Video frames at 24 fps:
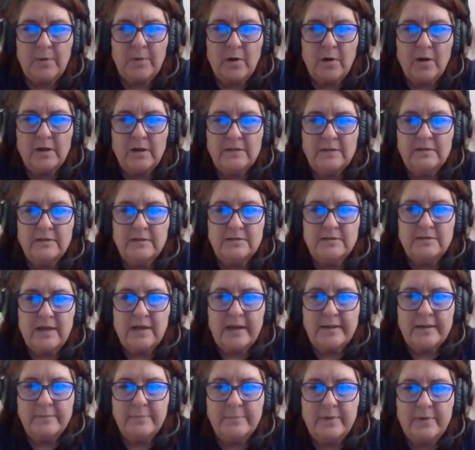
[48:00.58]
upon the
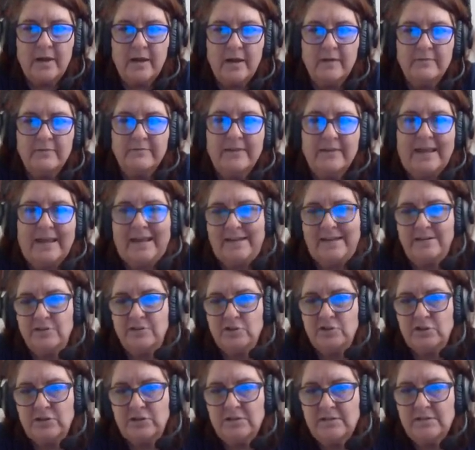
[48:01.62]
type of
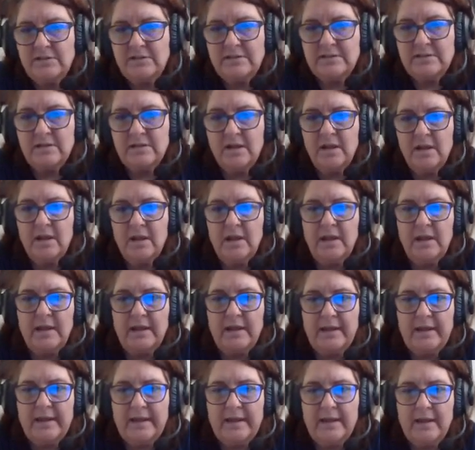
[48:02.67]
antigens
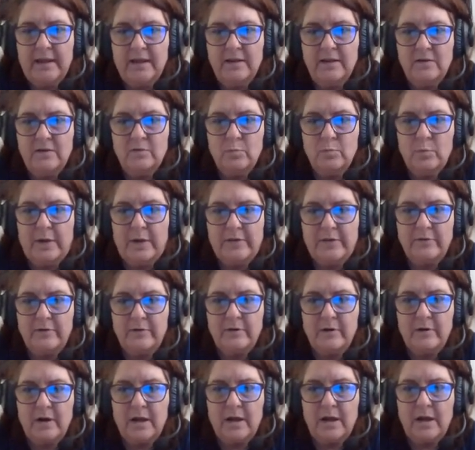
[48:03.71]
and
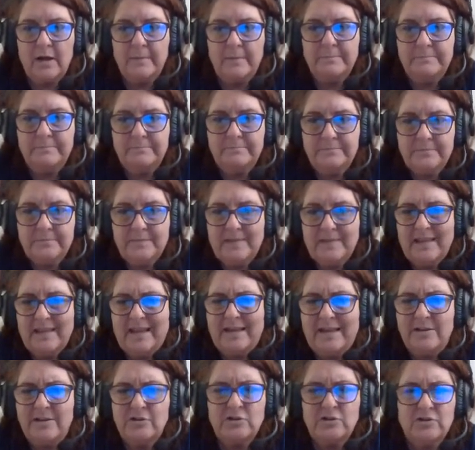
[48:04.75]
whether certain
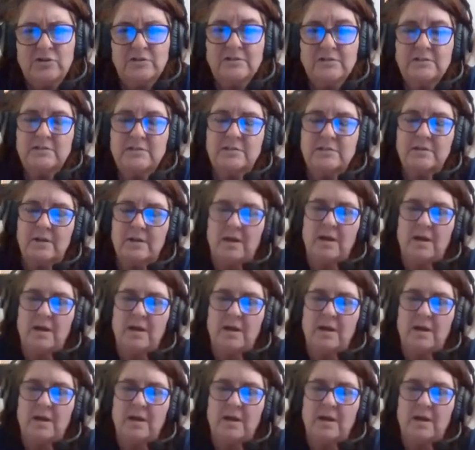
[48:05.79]
antigens